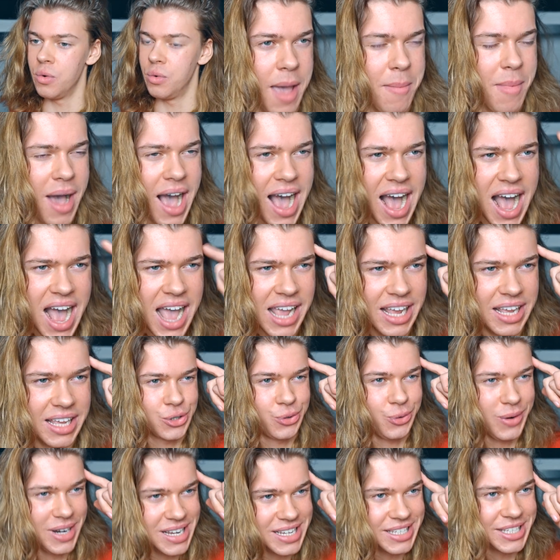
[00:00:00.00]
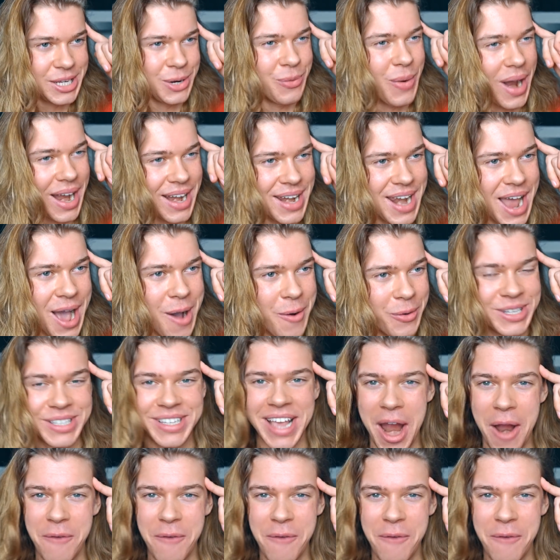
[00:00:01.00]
Am I crazy right now? Because